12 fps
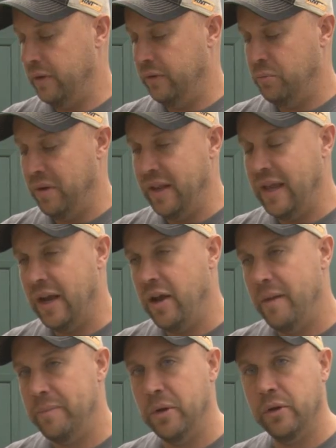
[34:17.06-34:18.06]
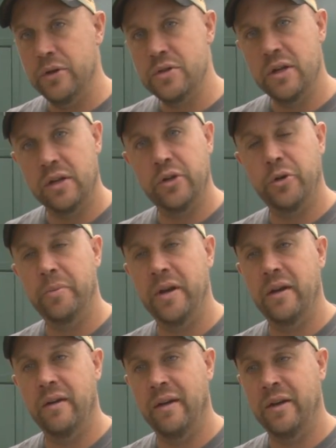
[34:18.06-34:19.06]
you bend that up, you're losing a little
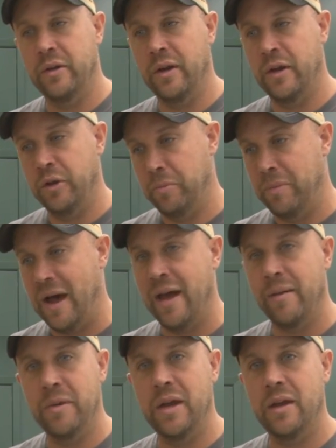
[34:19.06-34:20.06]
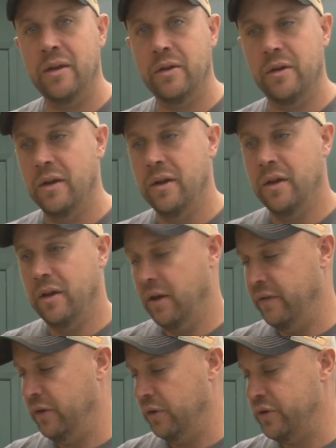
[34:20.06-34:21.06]
bit on your bottom end
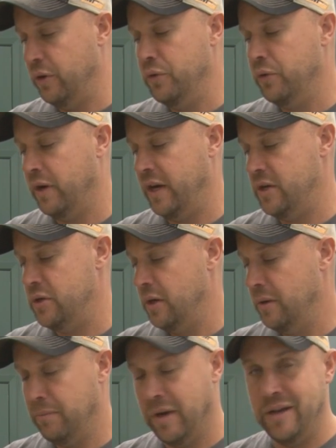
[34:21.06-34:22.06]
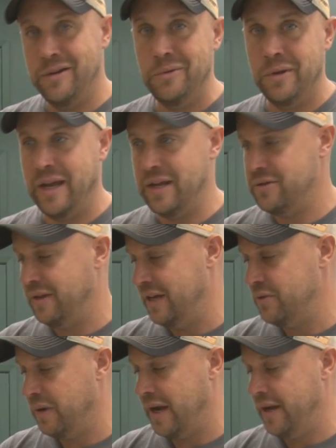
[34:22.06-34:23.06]
of your tone range by doing that. So
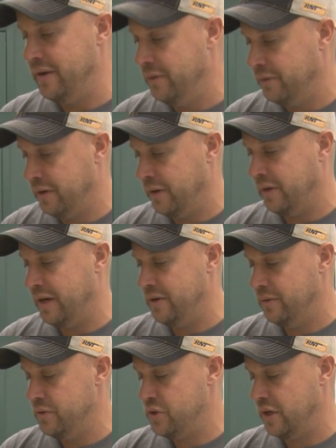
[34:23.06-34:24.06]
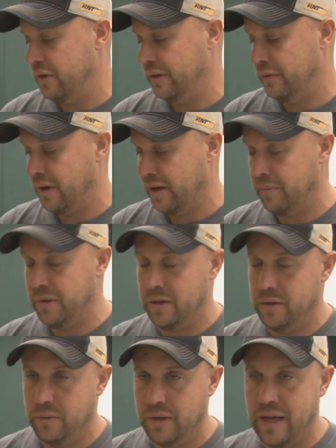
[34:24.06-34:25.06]
that's why I don't generally
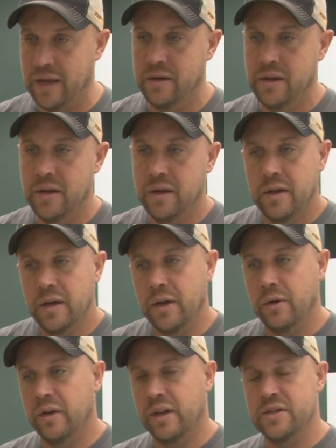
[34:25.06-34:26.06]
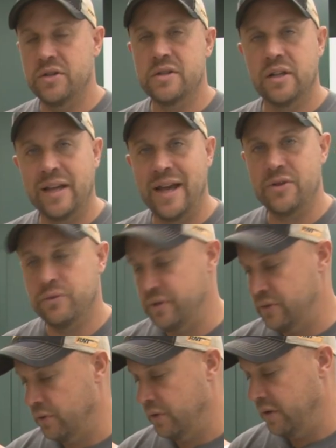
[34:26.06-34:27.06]
recommend doing that, you know, unless it's a last
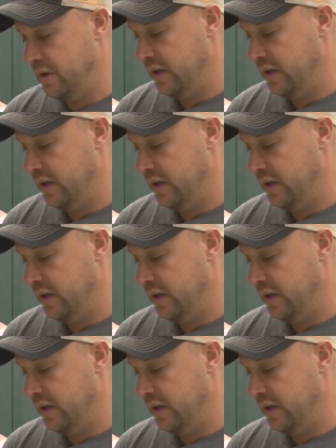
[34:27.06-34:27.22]
resort